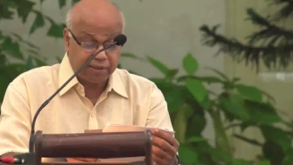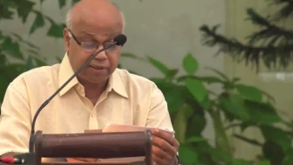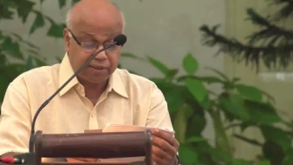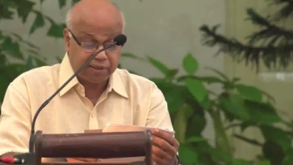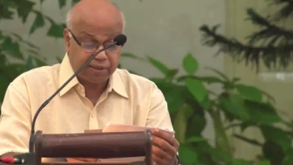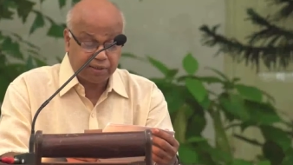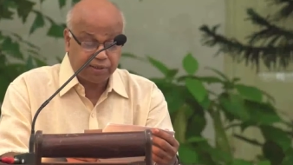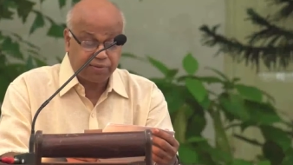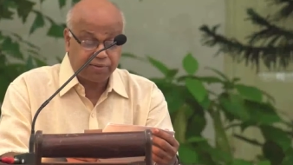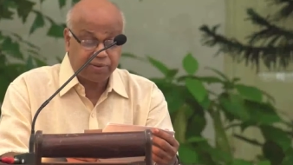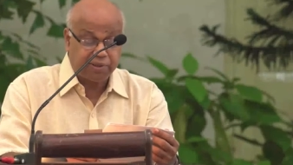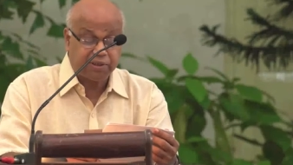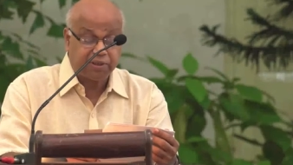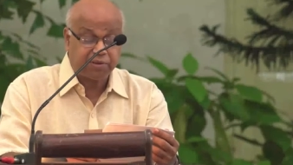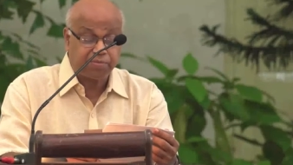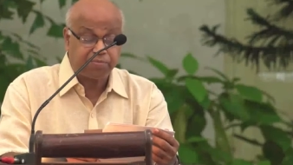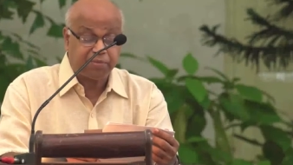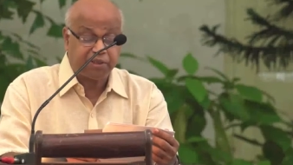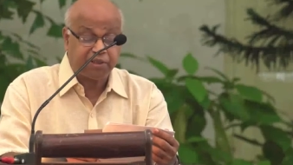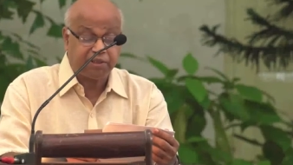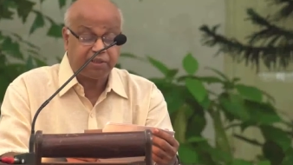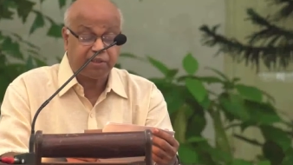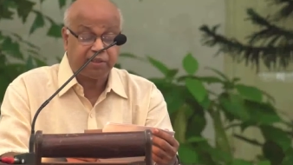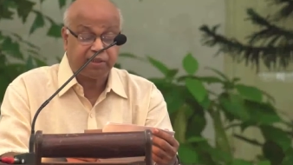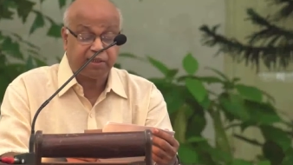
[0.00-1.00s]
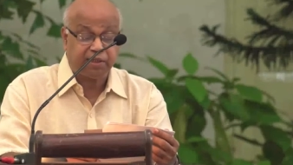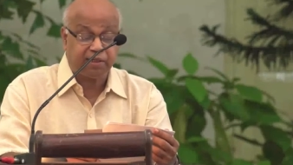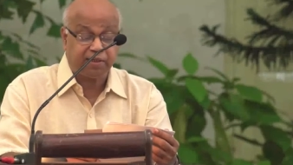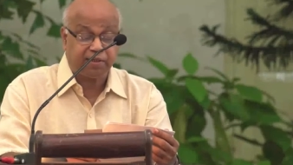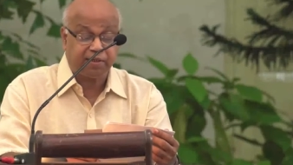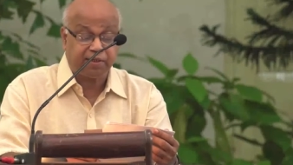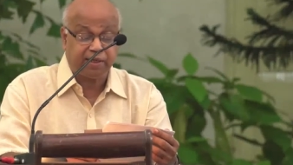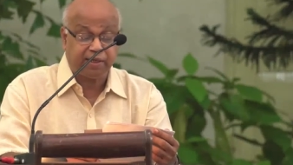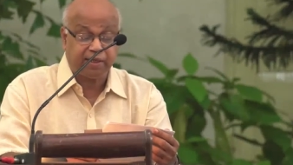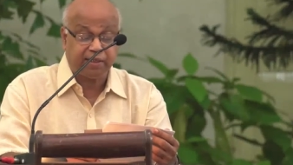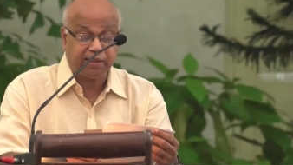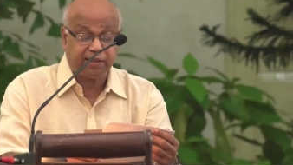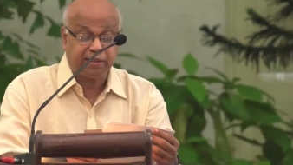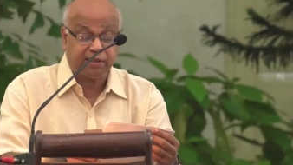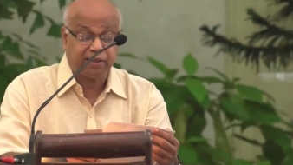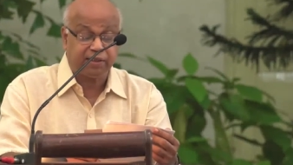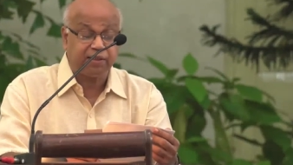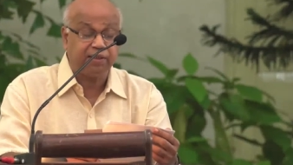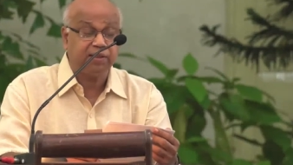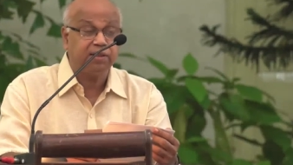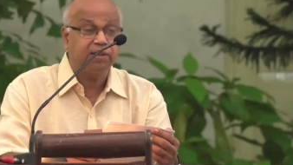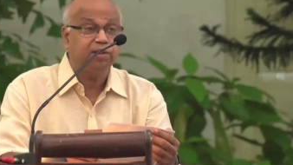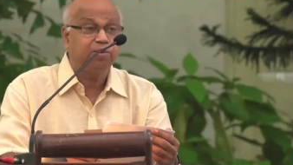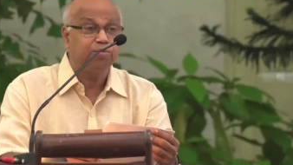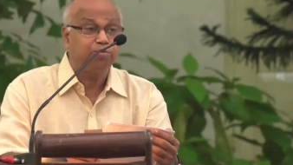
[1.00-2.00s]
the Jewish mystical
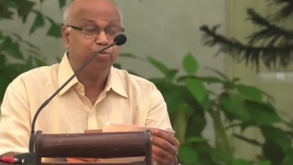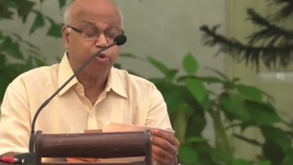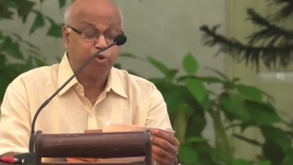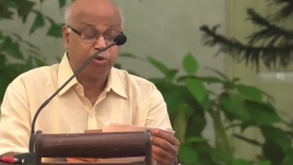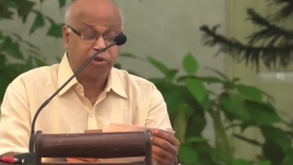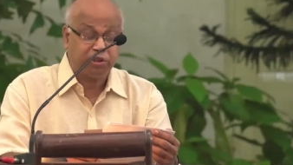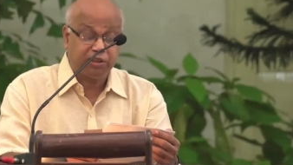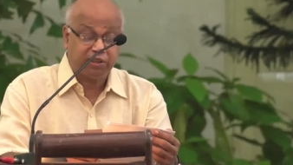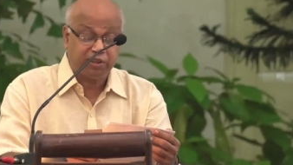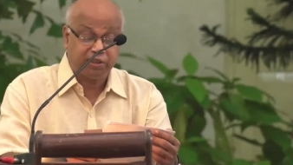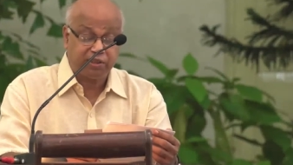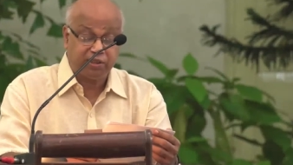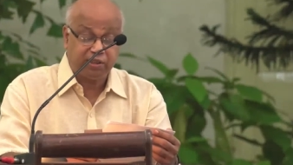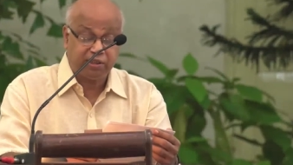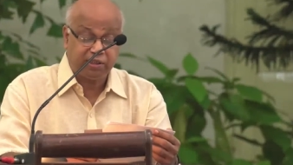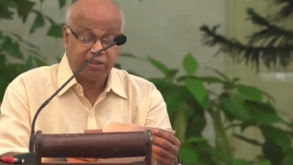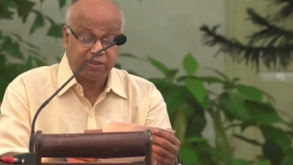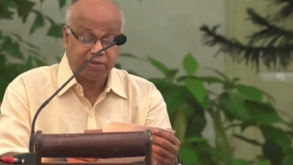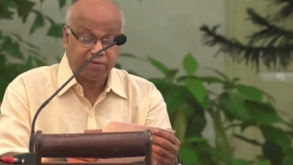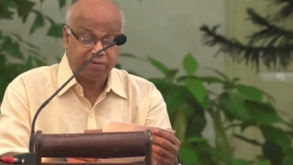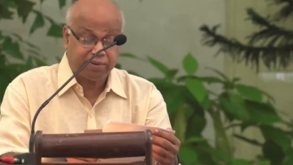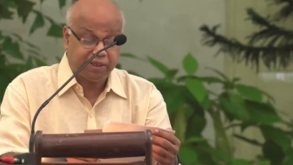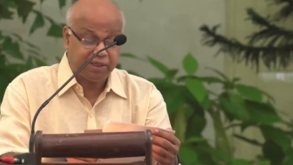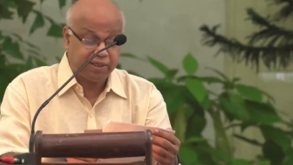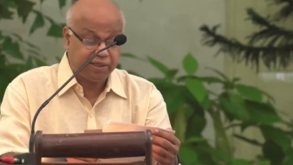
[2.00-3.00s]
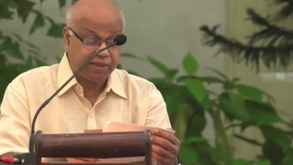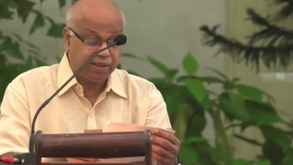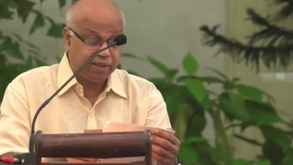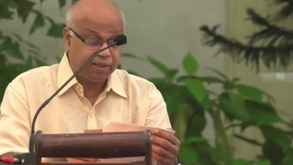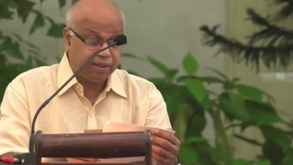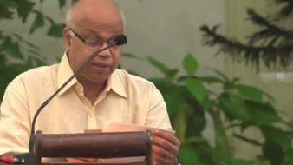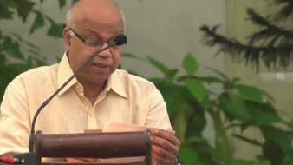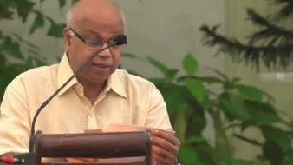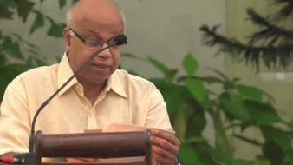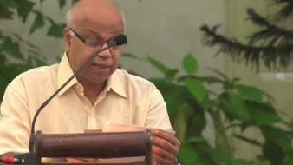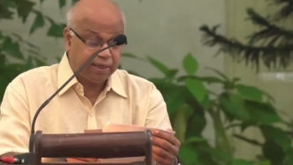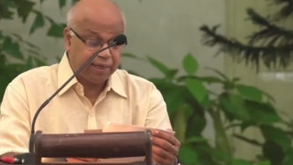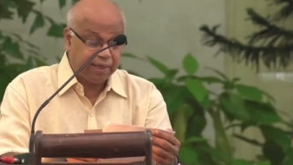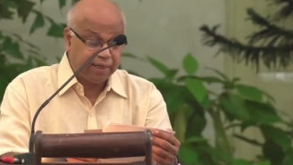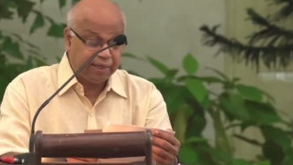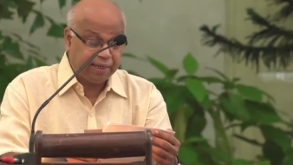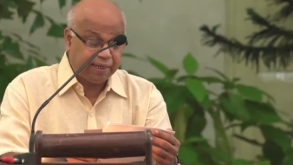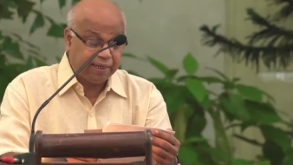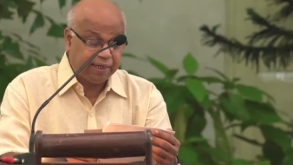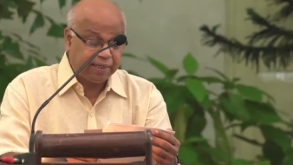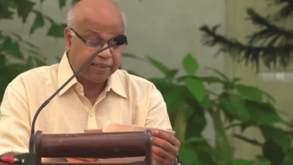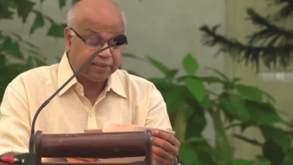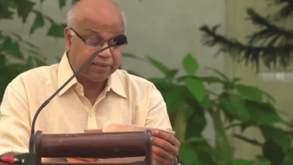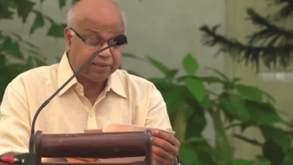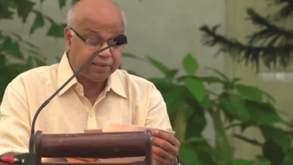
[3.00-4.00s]
tradition, puts it this way:
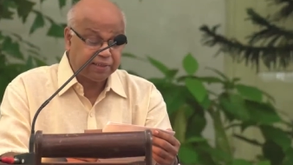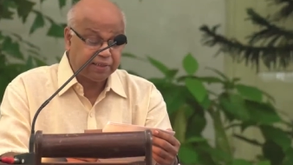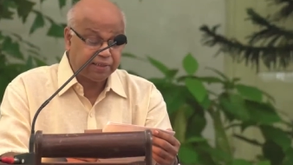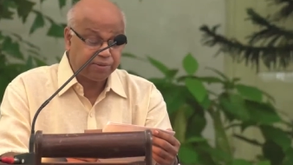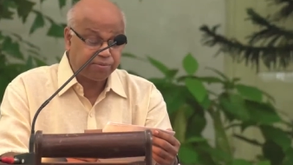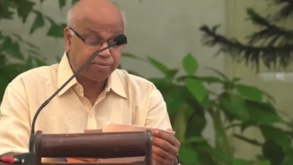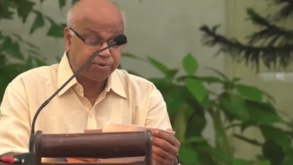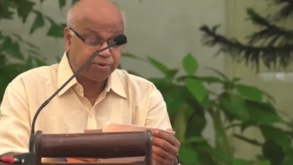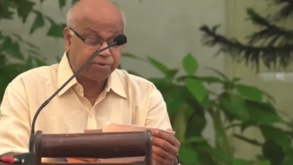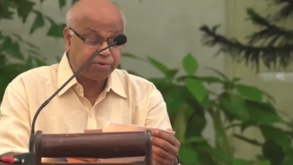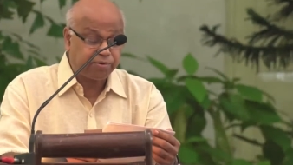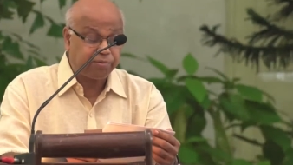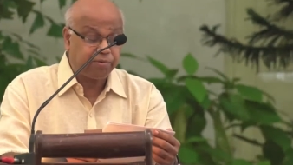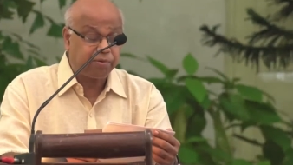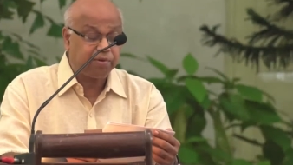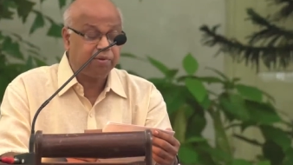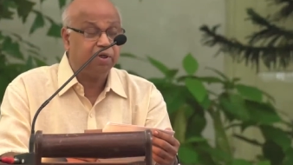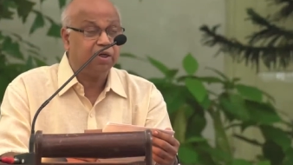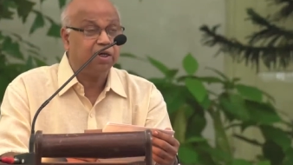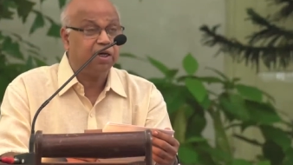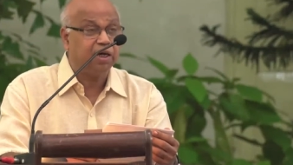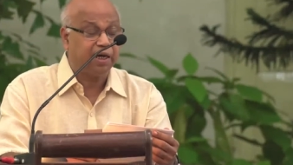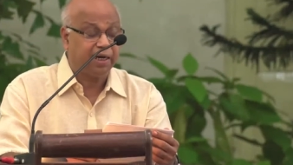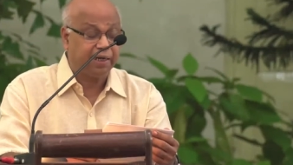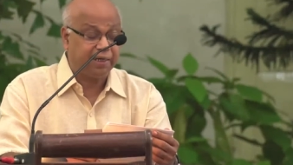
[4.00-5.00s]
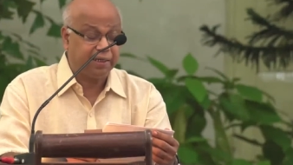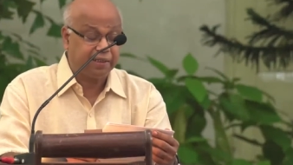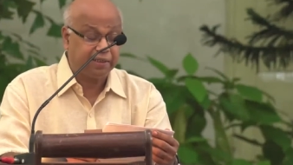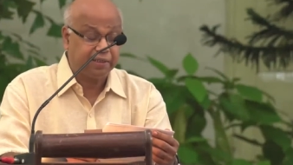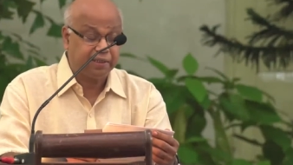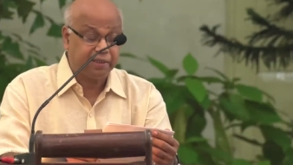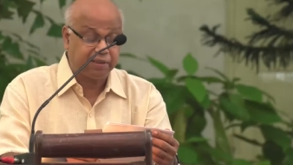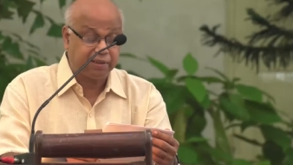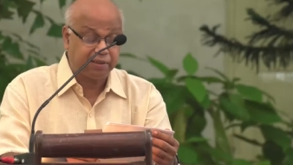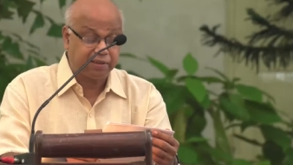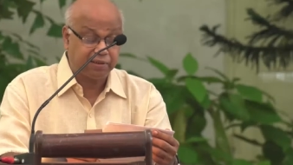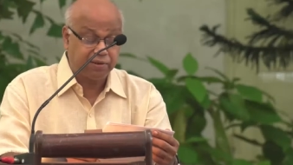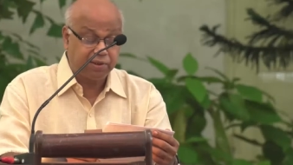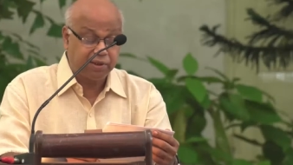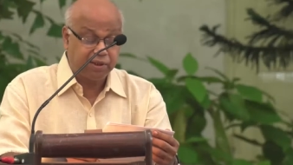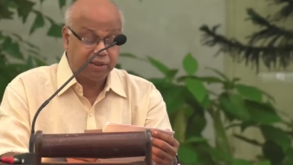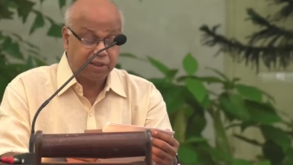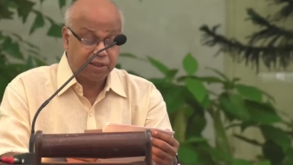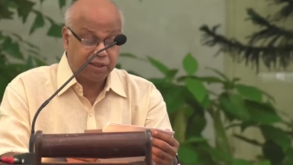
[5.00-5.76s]
kindness gives to Ananda.